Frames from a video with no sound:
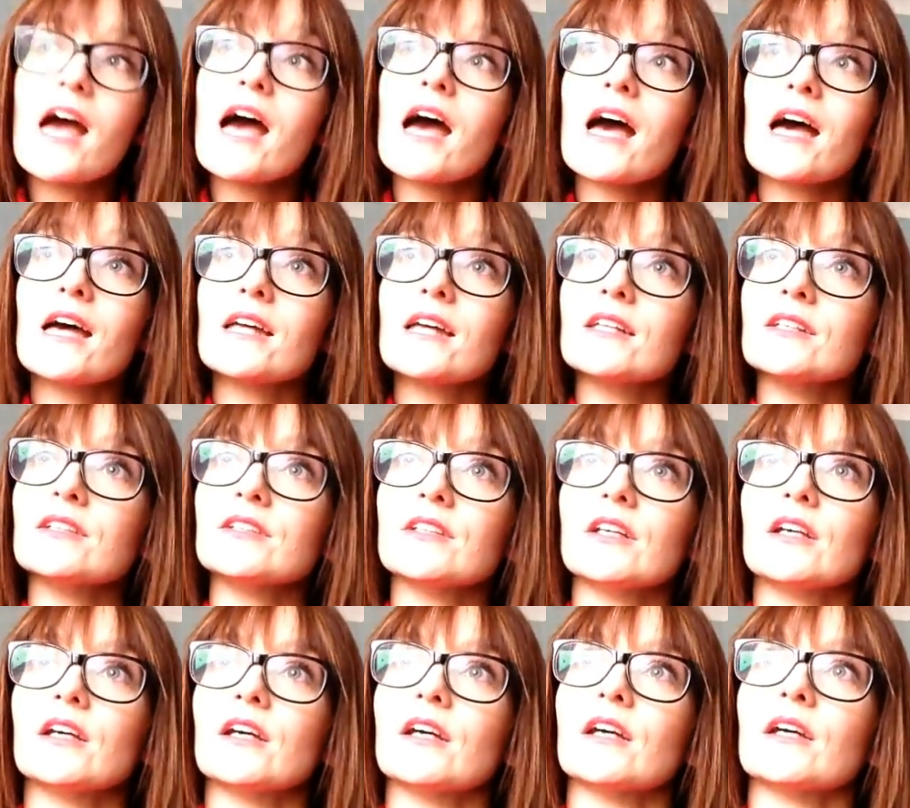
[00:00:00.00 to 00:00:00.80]
And
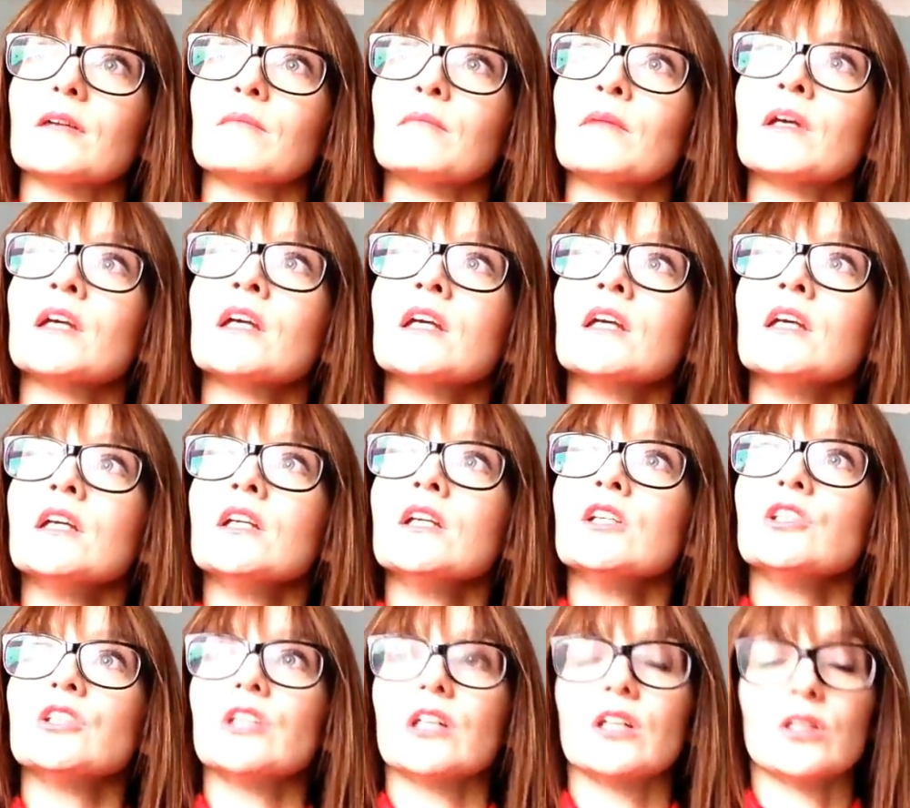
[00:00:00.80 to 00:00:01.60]
um,
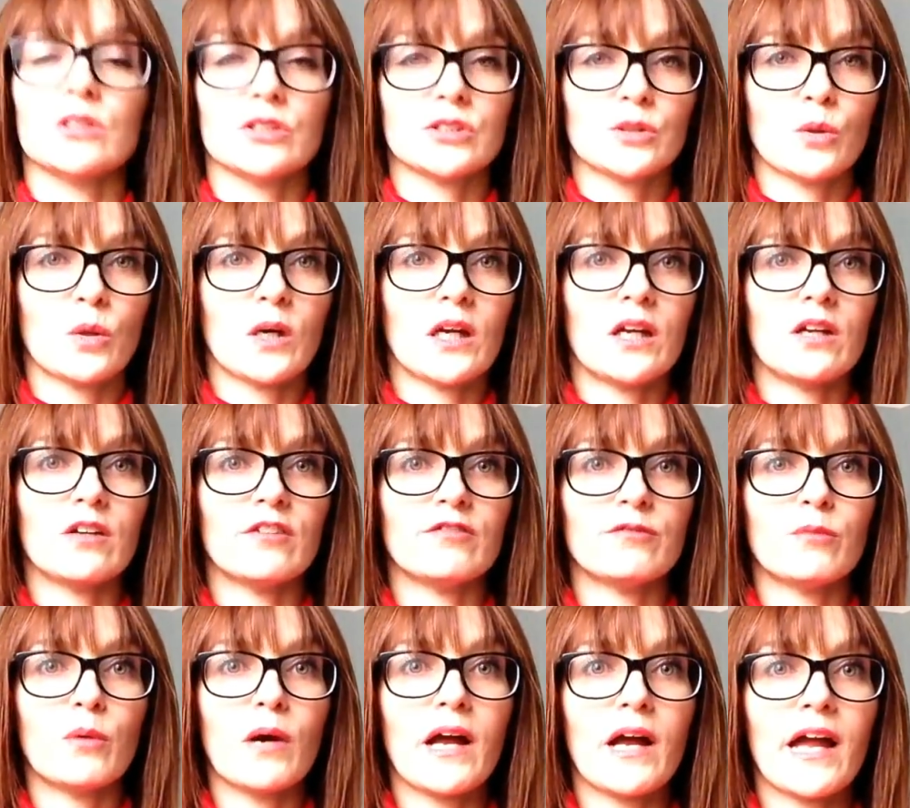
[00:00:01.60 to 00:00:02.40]
she lost quite a lot
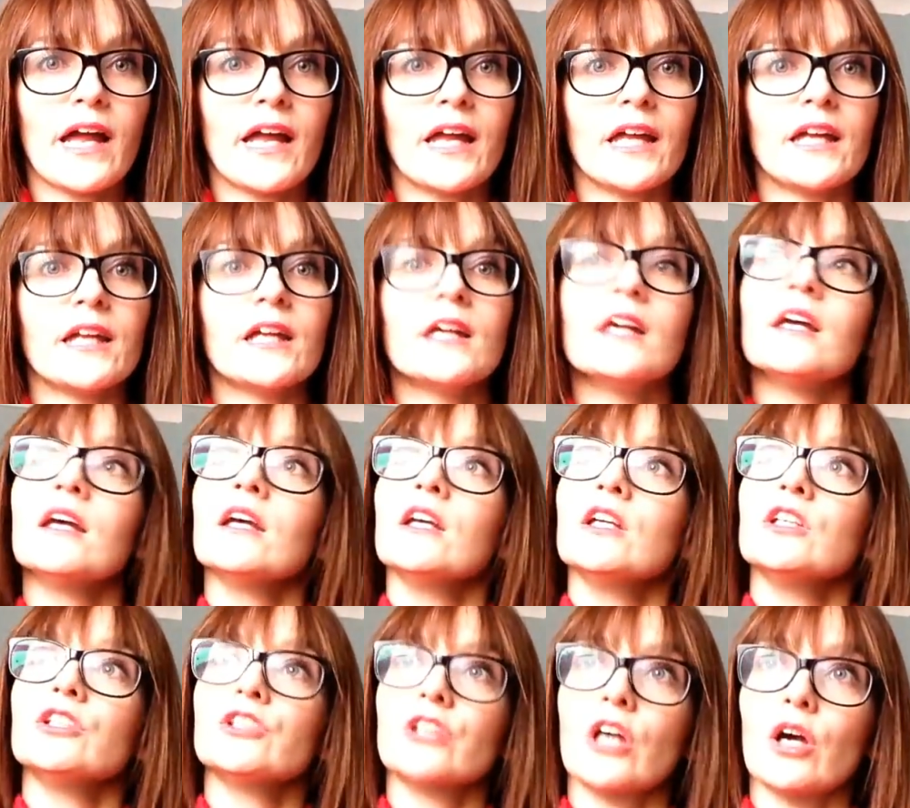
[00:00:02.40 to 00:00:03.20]
of weight,
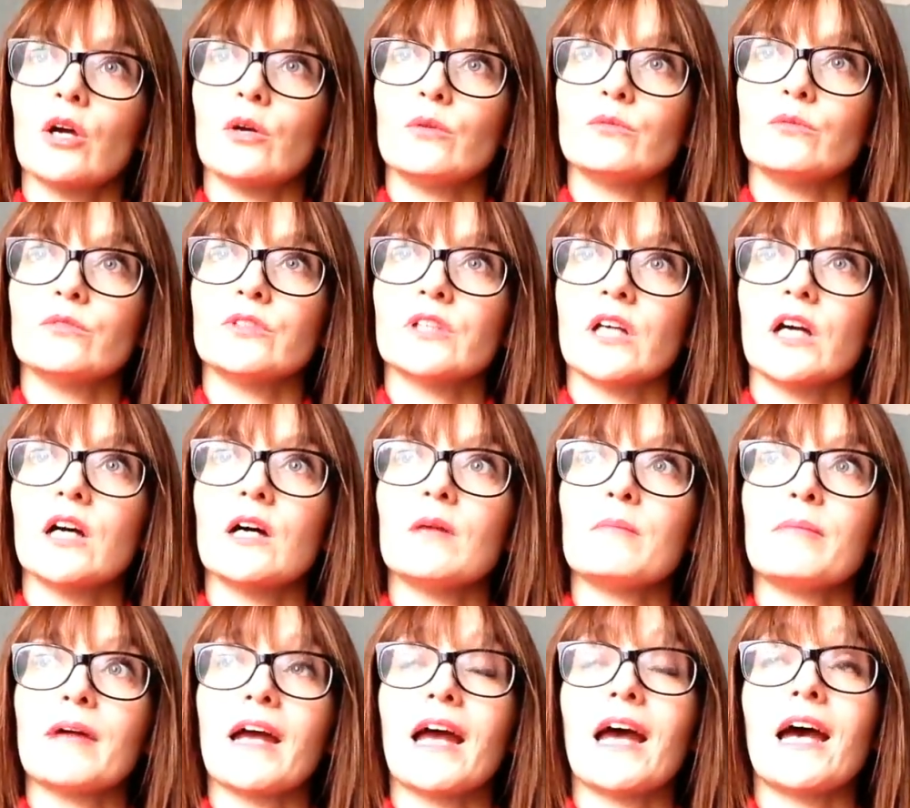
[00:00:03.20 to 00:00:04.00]
toned
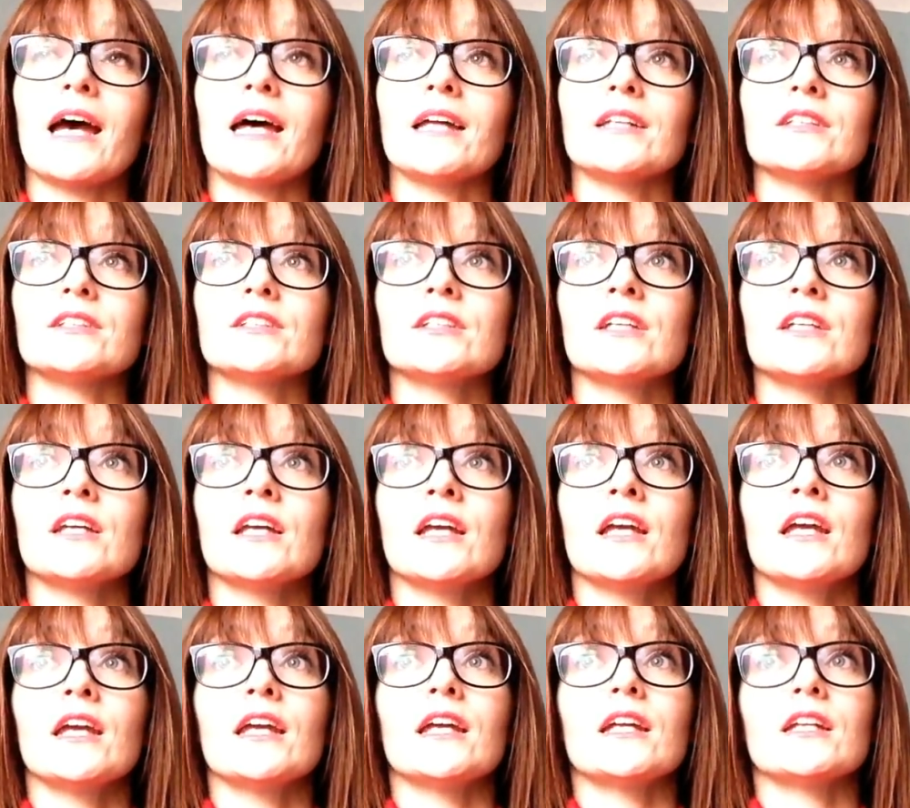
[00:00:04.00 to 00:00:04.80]
up, and
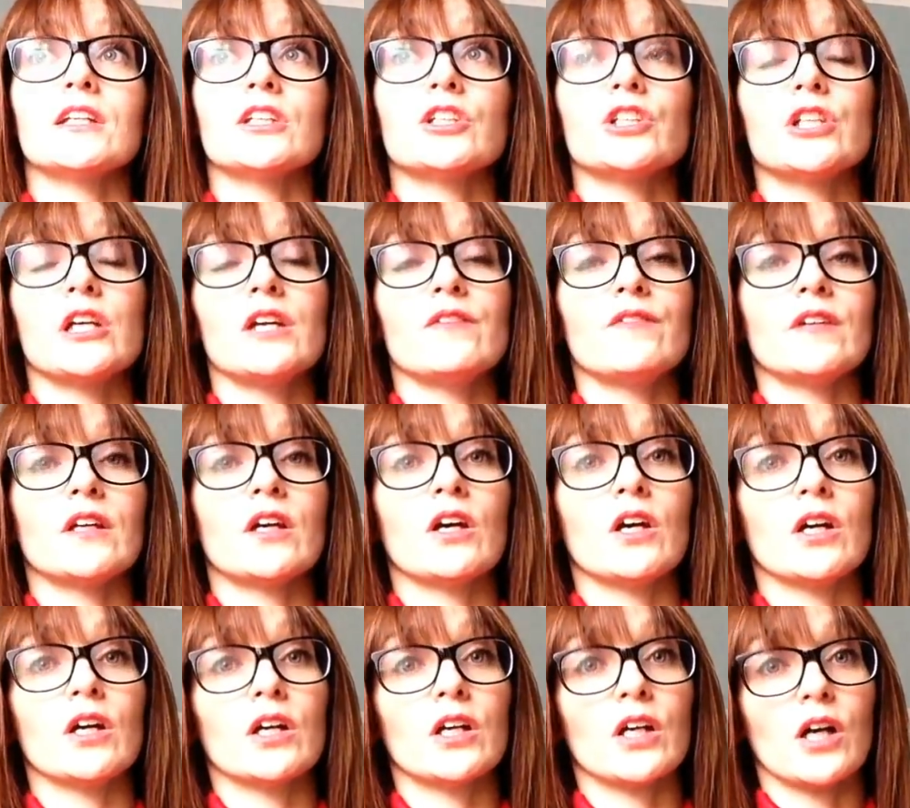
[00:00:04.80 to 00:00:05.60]
in achieving
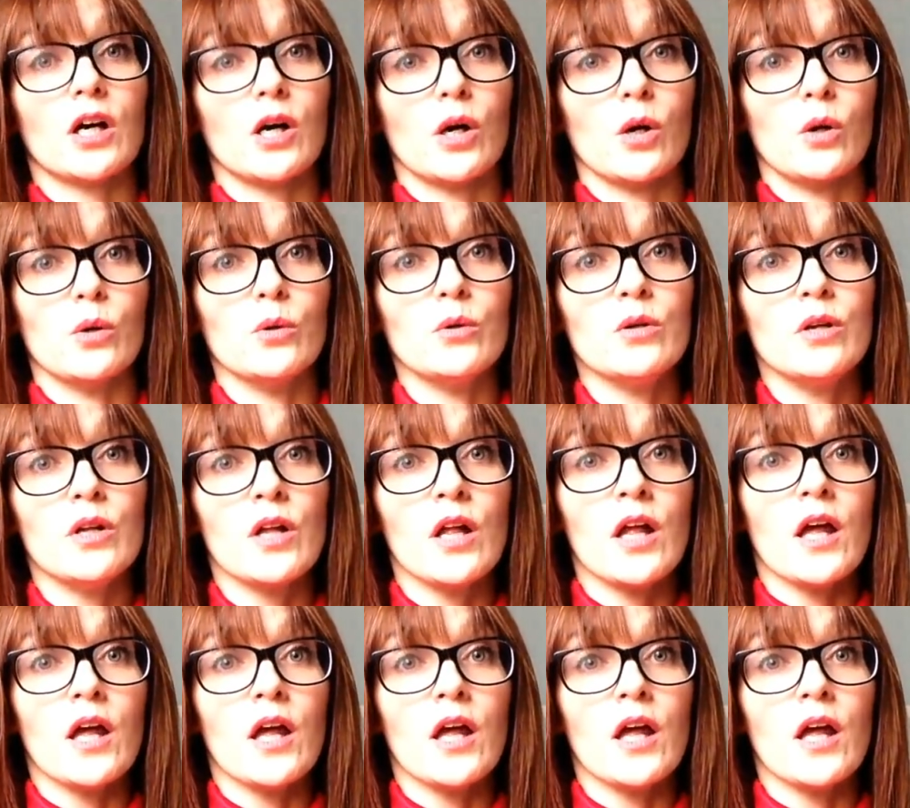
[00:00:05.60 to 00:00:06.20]
her goal,